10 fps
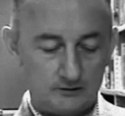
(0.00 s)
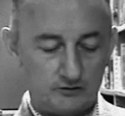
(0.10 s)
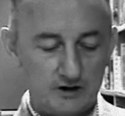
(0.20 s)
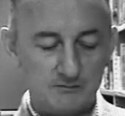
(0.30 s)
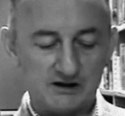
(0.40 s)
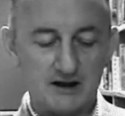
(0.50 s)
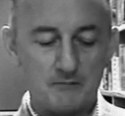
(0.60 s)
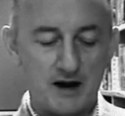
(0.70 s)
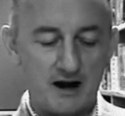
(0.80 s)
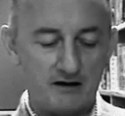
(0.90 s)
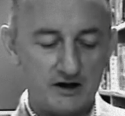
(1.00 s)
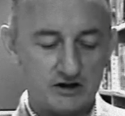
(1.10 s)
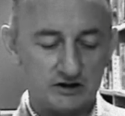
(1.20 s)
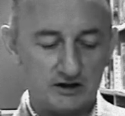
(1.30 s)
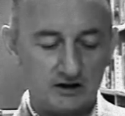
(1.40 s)
Dreams that
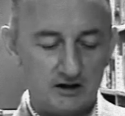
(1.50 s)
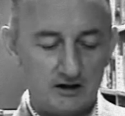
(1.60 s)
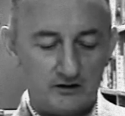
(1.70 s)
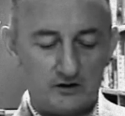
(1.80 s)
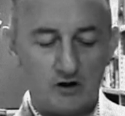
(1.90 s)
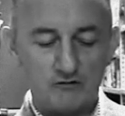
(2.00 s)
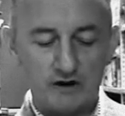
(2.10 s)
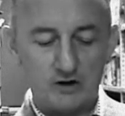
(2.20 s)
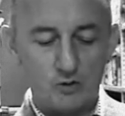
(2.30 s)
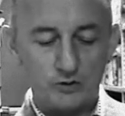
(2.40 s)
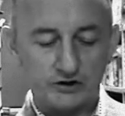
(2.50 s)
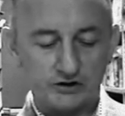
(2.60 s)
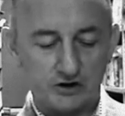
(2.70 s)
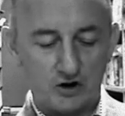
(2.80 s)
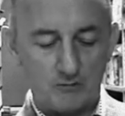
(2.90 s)
perished, their hungry
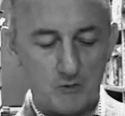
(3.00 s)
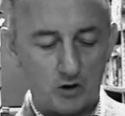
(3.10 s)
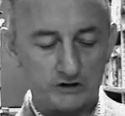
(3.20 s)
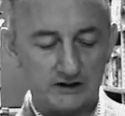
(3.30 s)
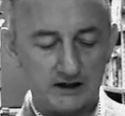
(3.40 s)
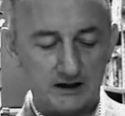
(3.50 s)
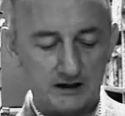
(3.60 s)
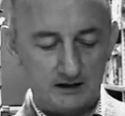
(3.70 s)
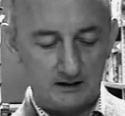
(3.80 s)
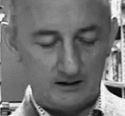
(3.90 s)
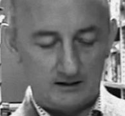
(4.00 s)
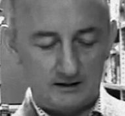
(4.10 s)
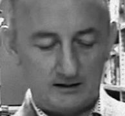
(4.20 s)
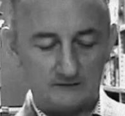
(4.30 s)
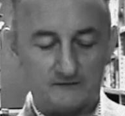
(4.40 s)
ghosts come haunting
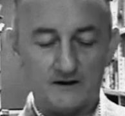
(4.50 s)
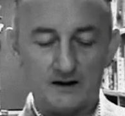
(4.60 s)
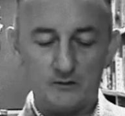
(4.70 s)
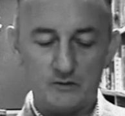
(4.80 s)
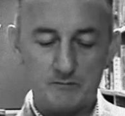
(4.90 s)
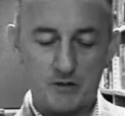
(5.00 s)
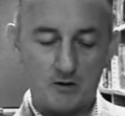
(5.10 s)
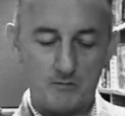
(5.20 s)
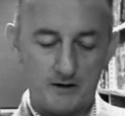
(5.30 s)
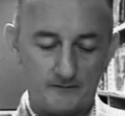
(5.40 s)
and fill the wee pub.